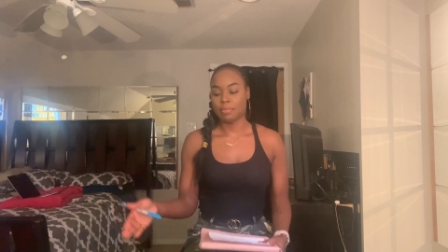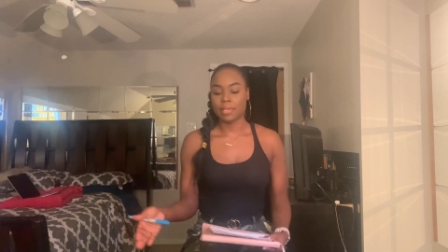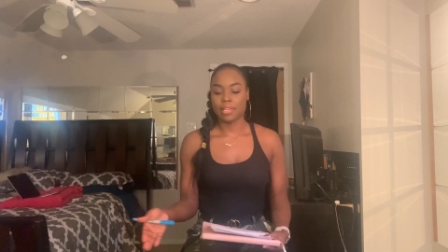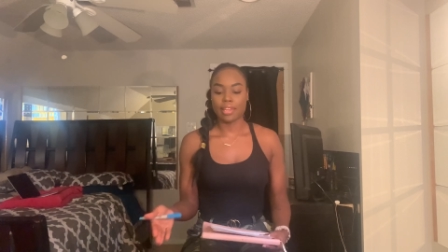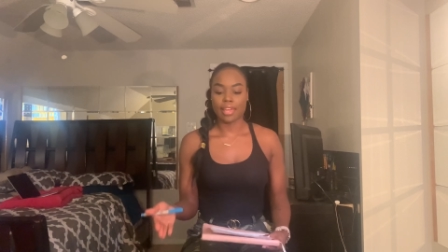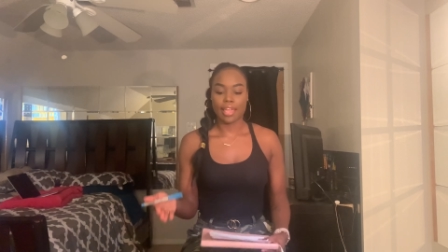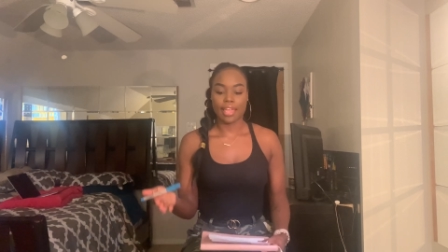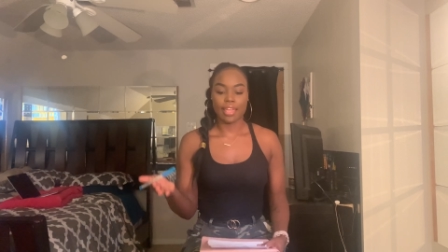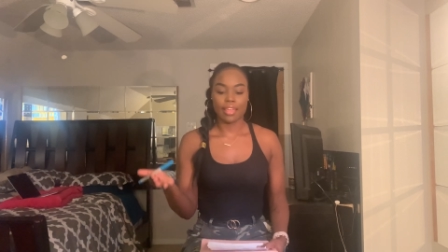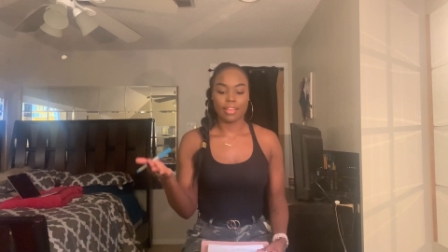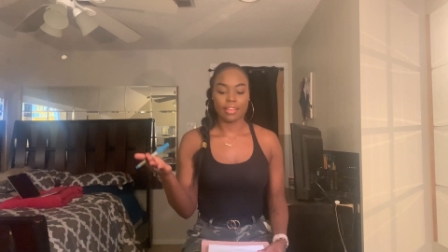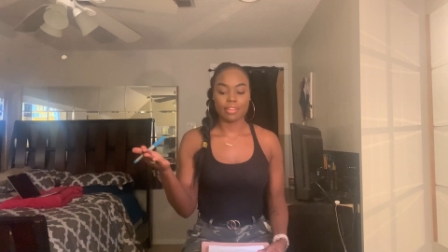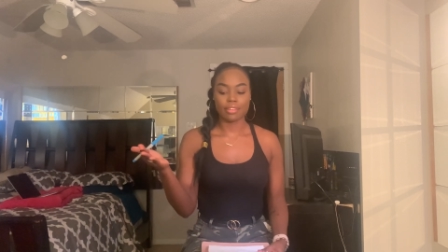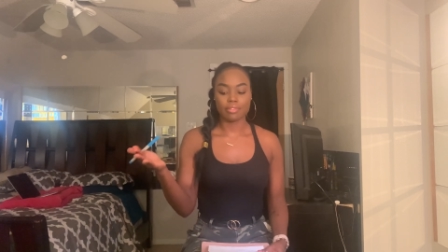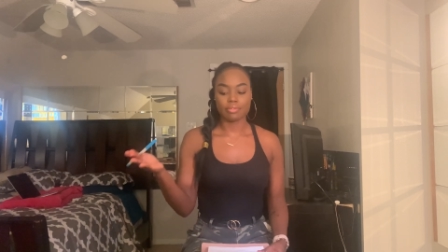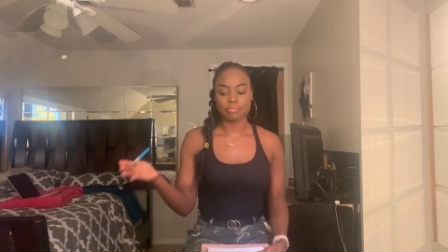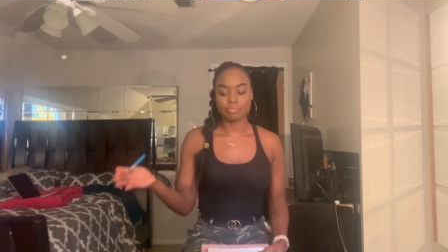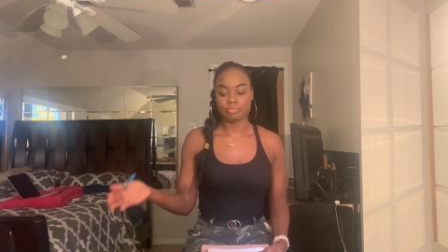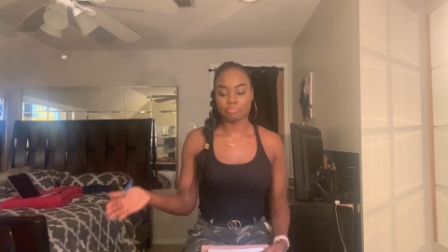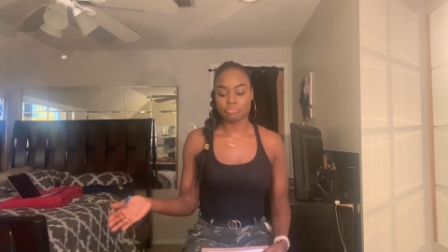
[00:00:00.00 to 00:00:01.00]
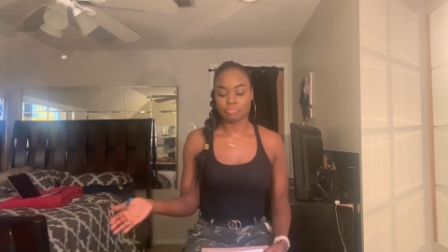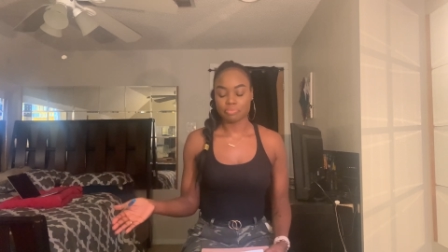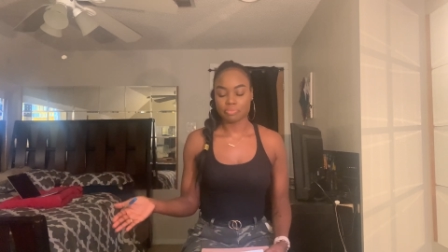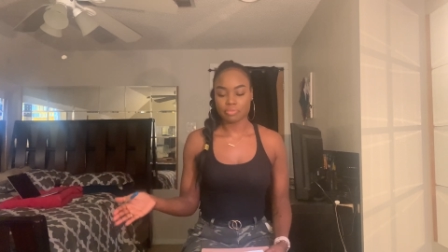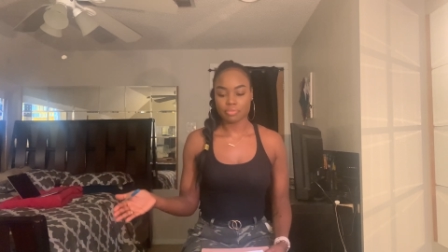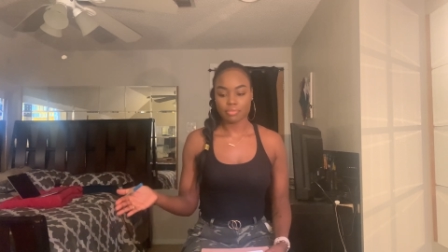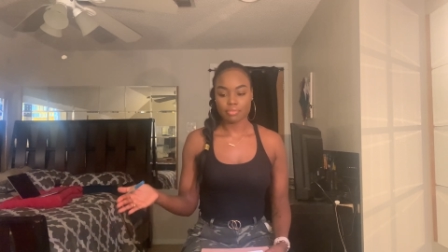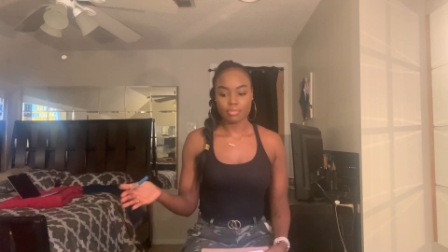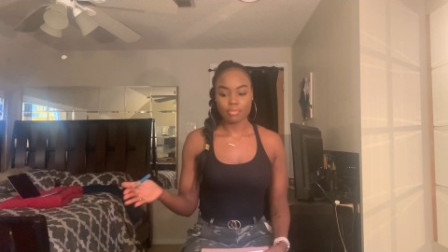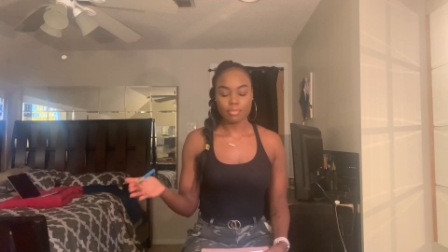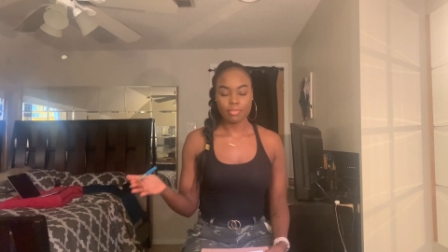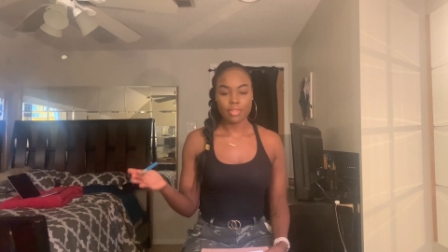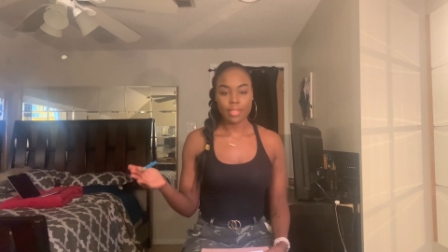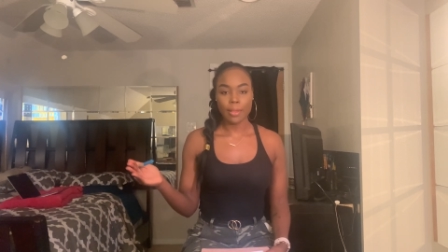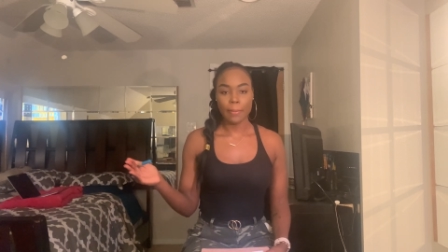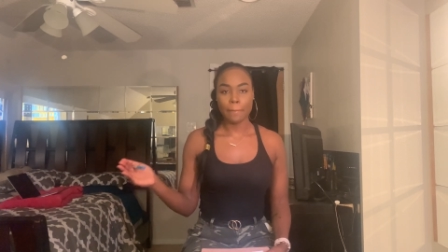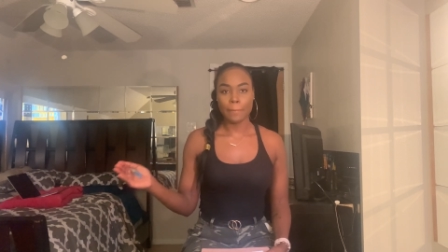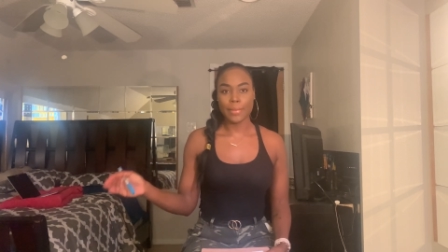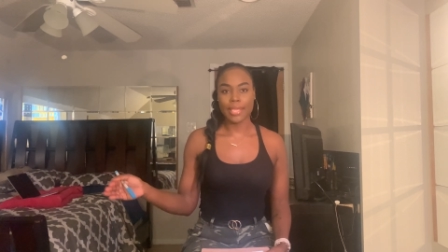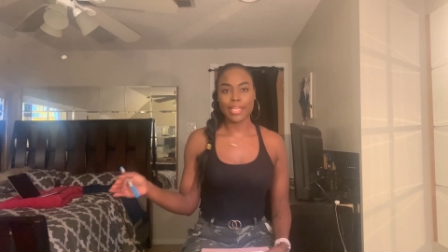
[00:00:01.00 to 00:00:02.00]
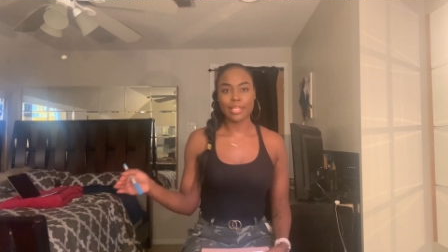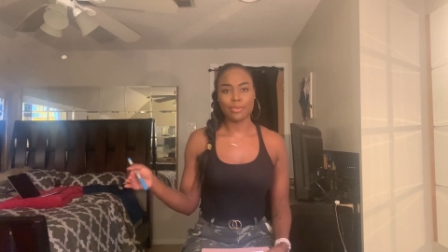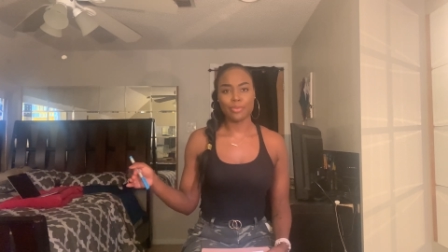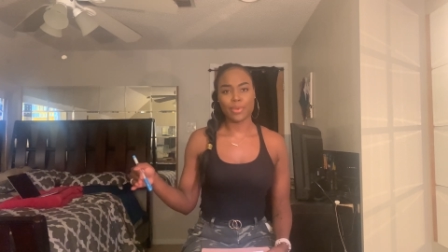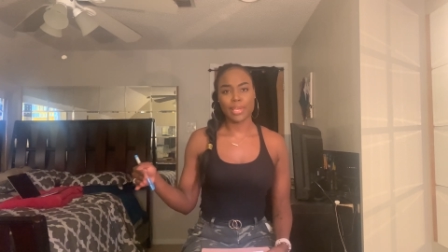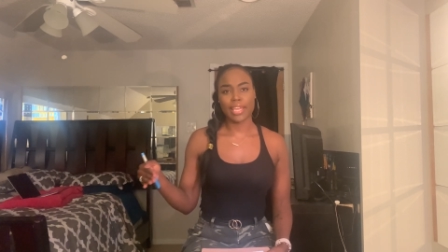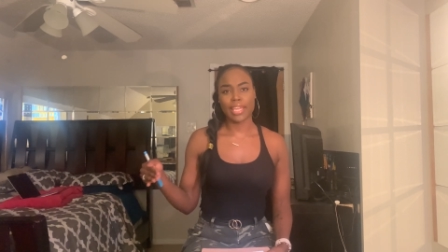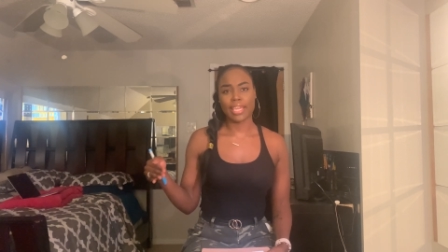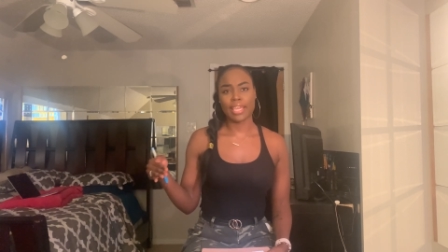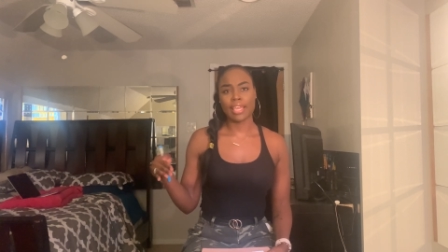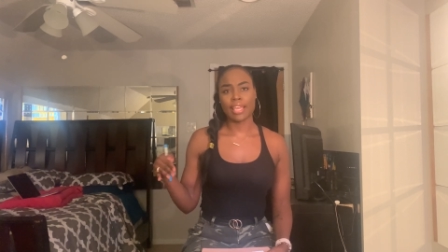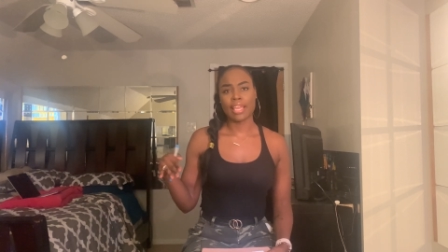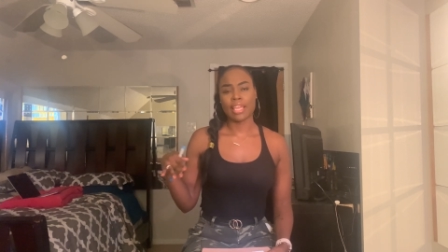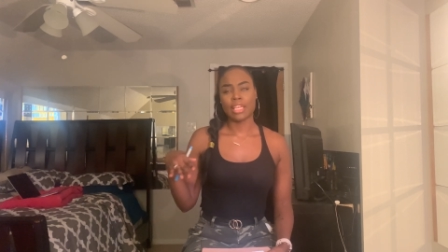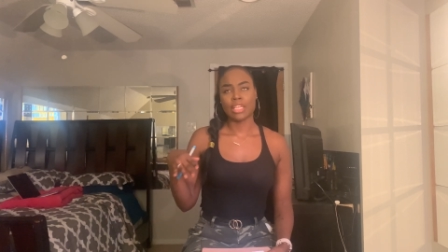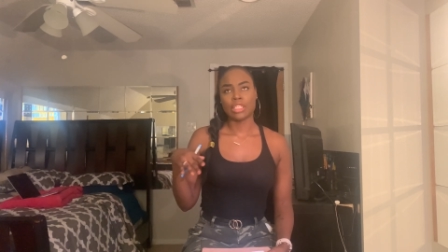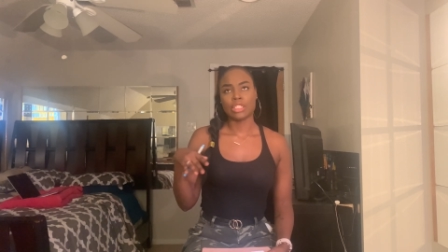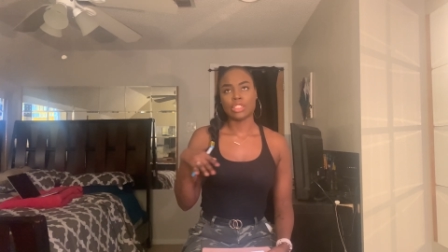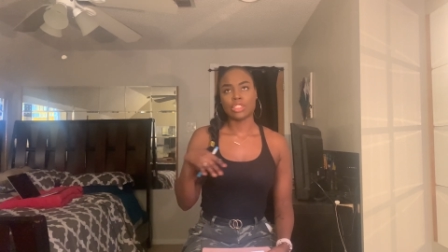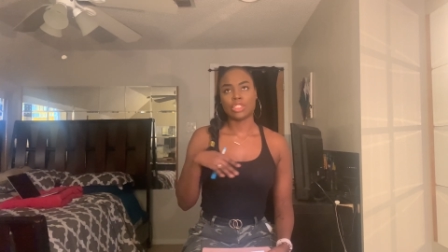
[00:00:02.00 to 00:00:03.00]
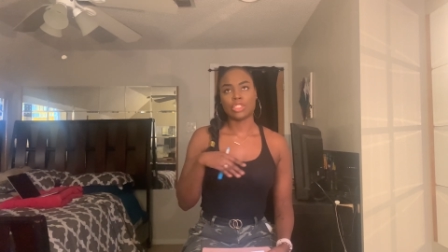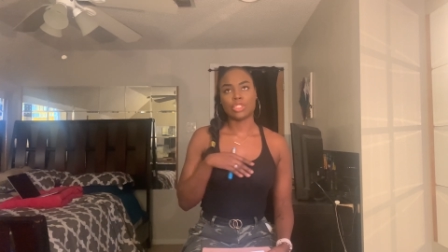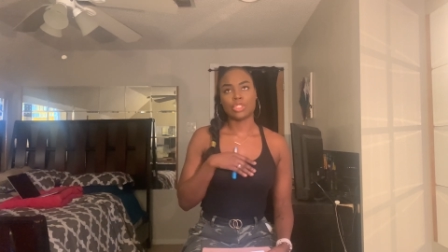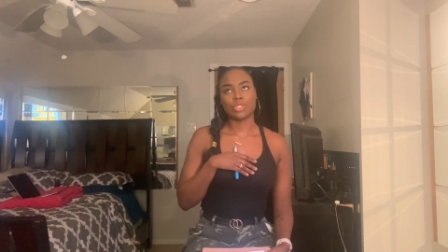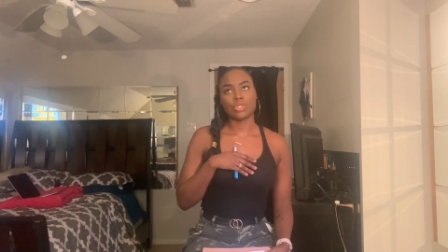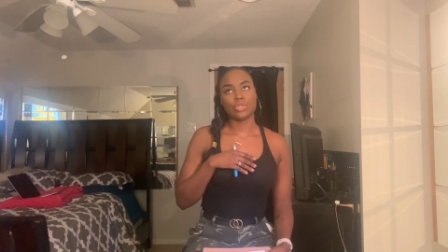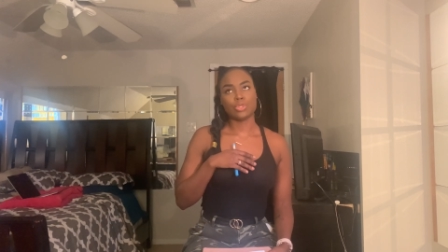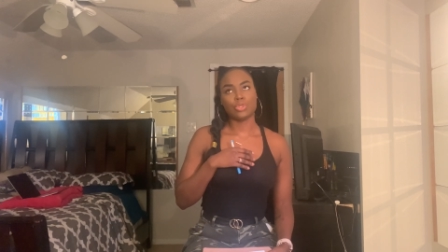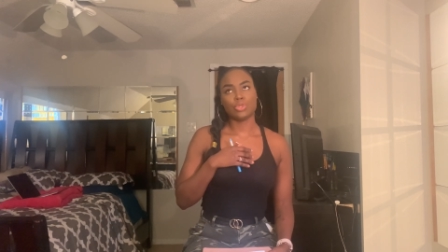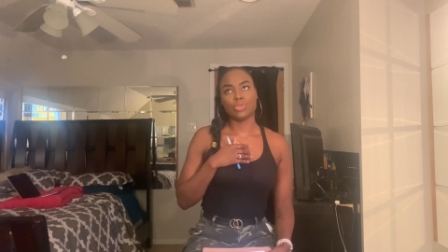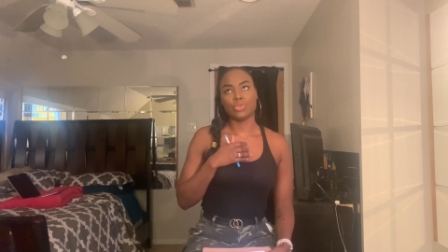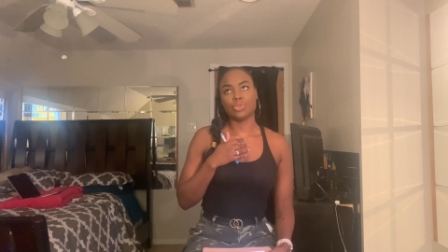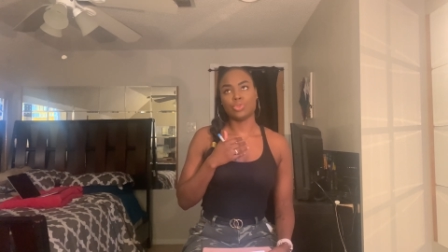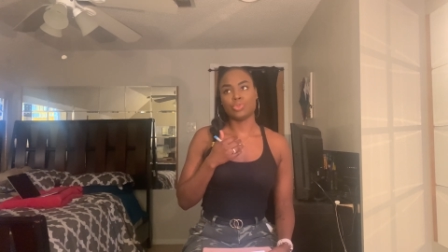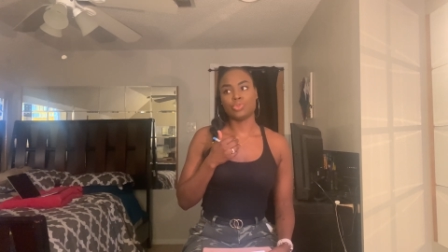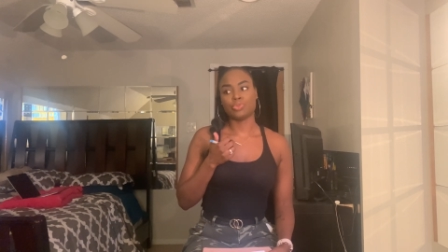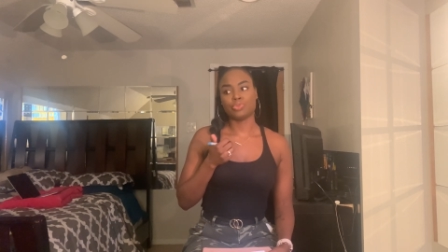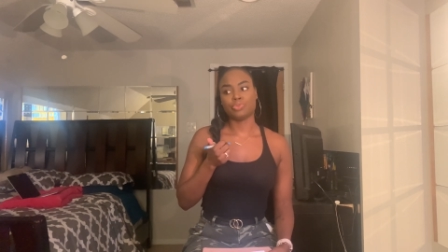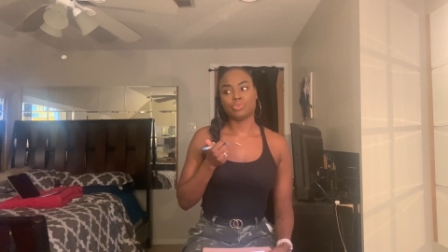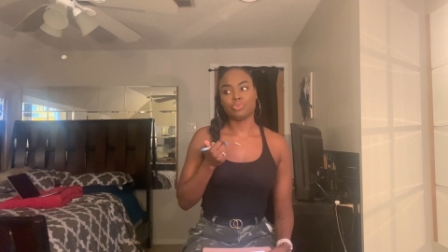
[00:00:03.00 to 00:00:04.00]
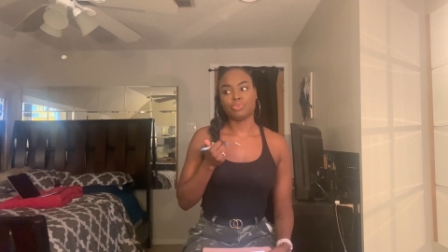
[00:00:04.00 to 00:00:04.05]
like midway to